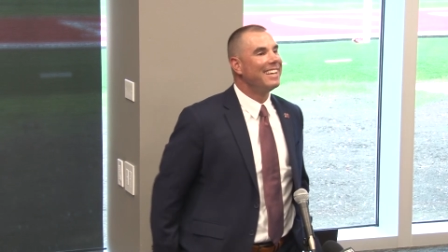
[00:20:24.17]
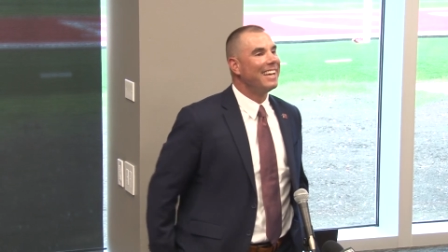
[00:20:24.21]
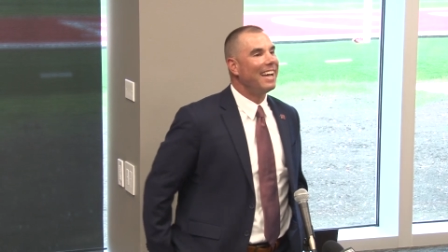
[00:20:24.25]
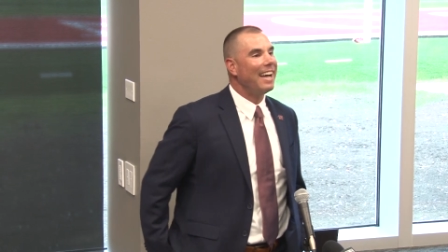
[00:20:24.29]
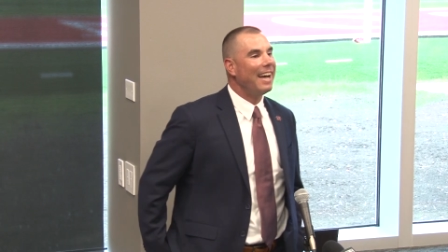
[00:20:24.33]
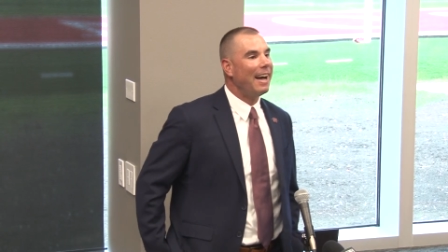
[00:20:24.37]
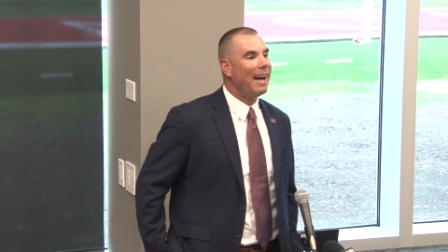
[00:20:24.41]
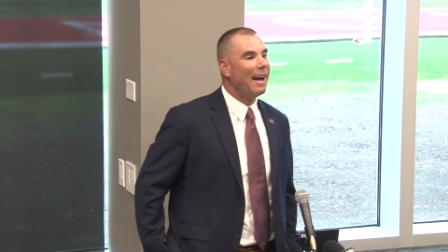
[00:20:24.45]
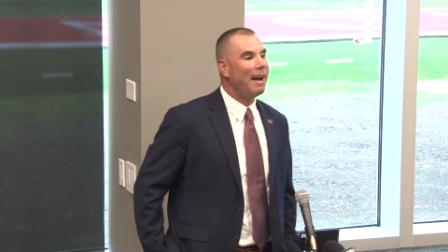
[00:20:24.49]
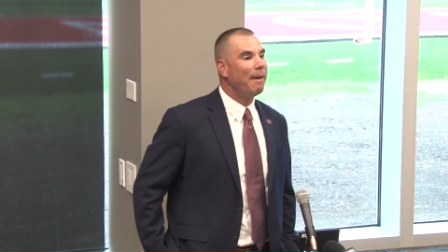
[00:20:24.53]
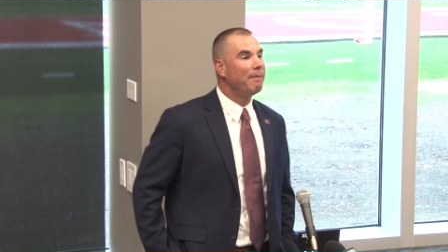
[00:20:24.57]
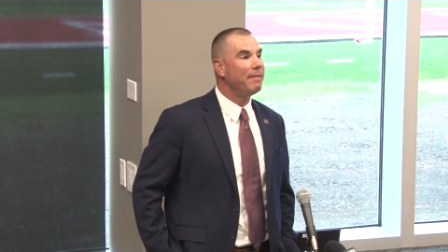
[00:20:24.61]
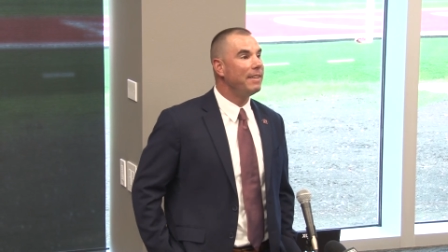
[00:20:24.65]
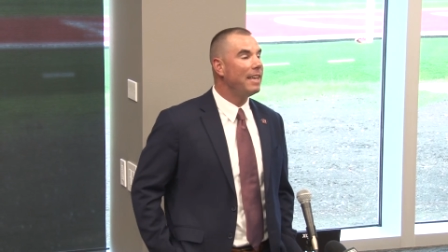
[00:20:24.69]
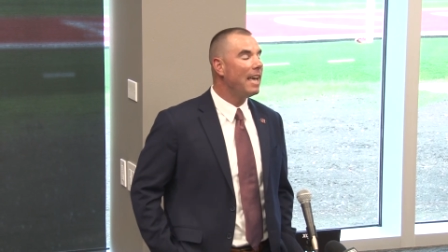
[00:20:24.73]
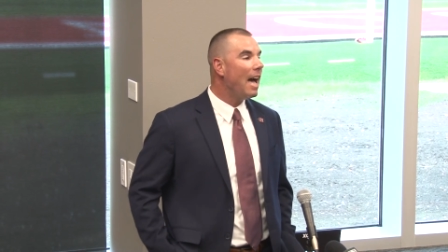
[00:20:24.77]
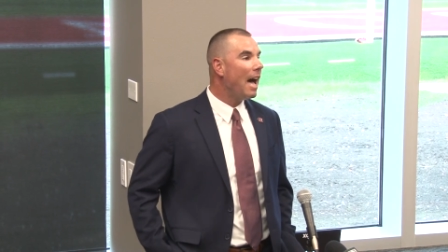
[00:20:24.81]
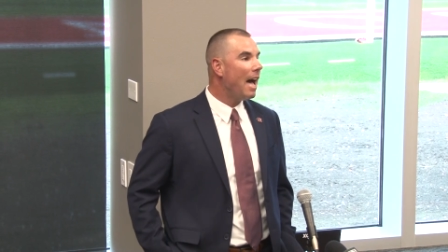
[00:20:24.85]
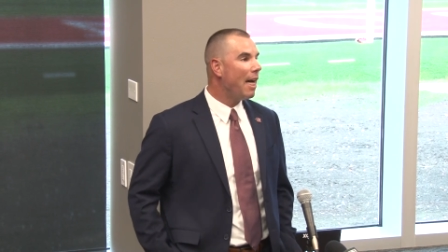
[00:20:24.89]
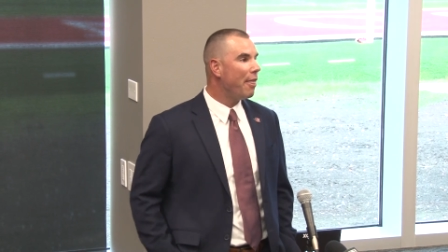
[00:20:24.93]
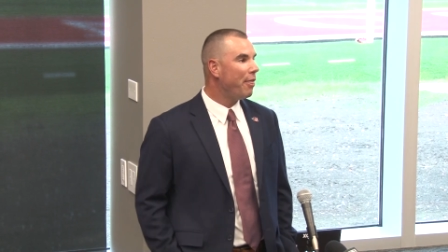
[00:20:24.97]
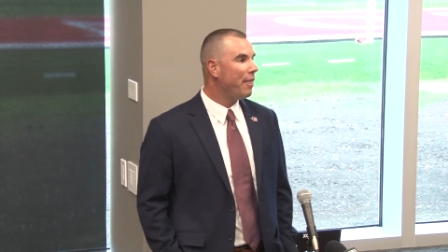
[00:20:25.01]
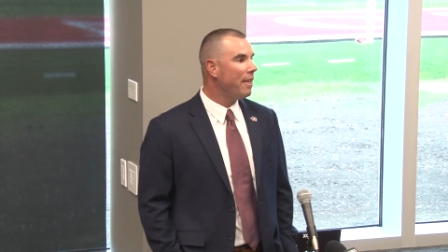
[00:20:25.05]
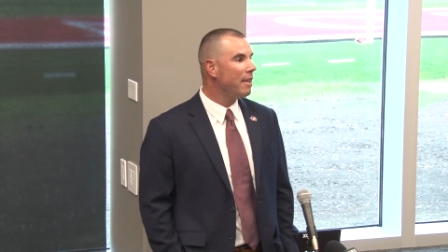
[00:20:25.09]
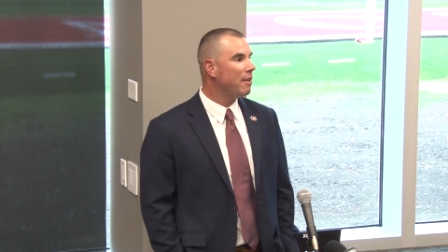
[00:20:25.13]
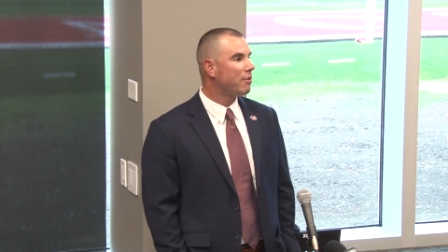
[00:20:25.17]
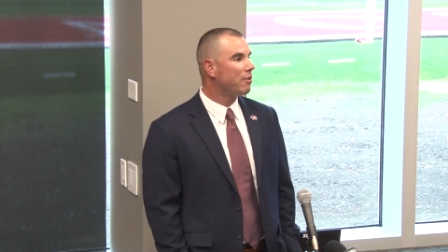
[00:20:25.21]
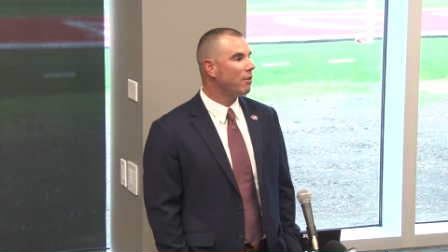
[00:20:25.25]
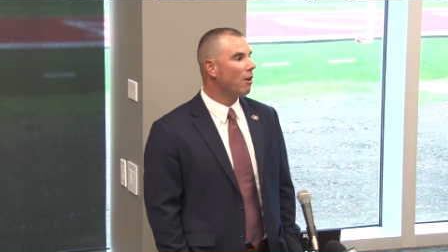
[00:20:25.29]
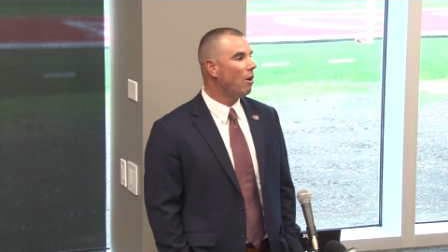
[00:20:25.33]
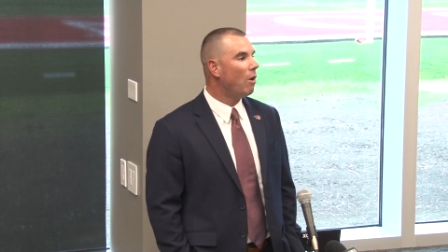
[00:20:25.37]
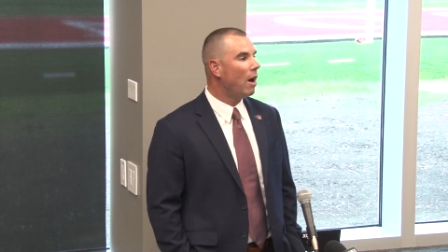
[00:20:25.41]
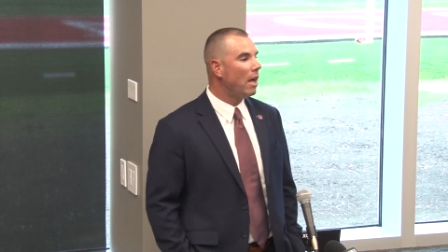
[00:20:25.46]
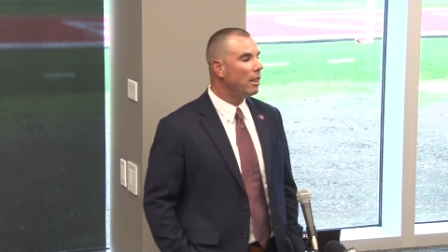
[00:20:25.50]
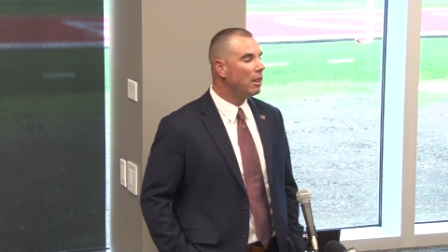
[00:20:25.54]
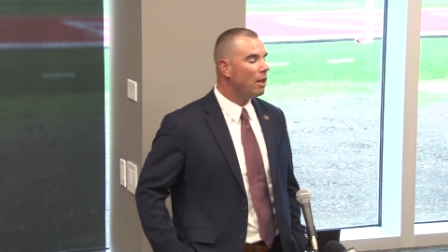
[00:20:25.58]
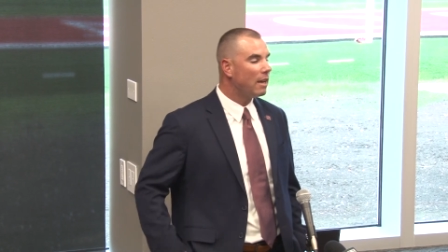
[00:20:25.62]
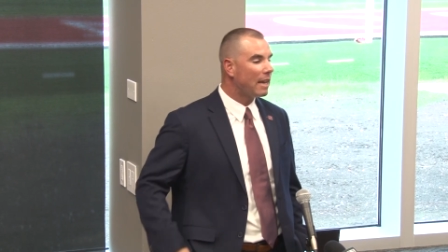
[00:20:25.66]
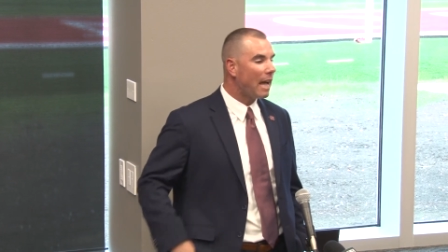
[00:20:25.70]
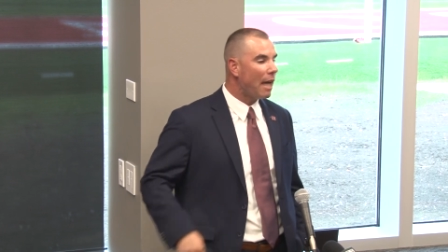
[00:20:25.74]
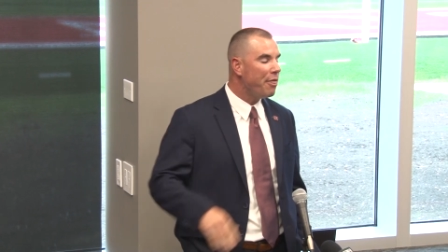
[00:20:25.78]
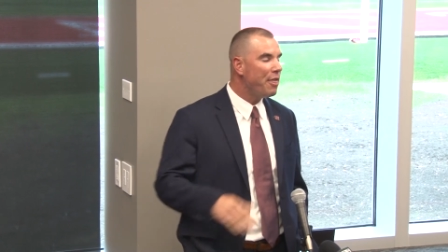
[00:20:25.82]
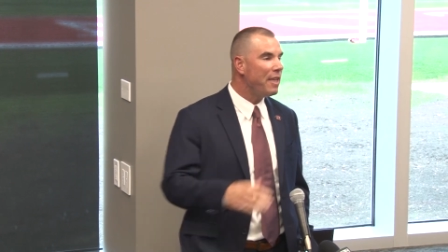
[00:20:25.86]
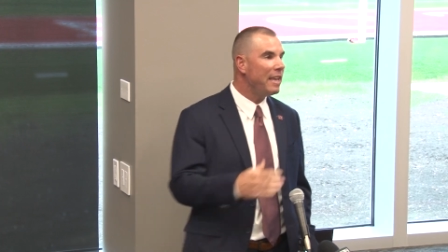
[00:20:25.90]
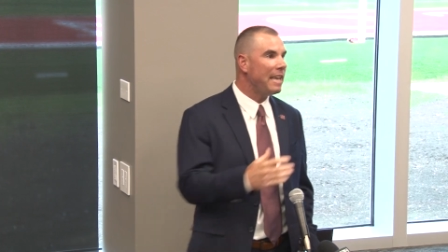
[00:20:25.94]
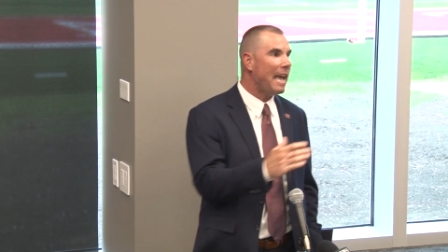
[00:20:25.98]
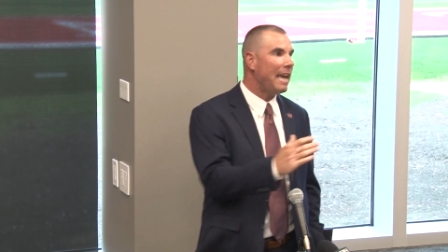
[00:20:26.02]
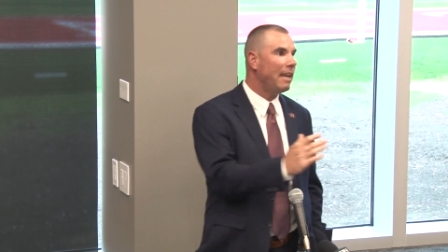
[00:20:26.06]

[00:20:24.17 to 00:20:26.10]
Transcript: Um, yeah, I think so. Look, I think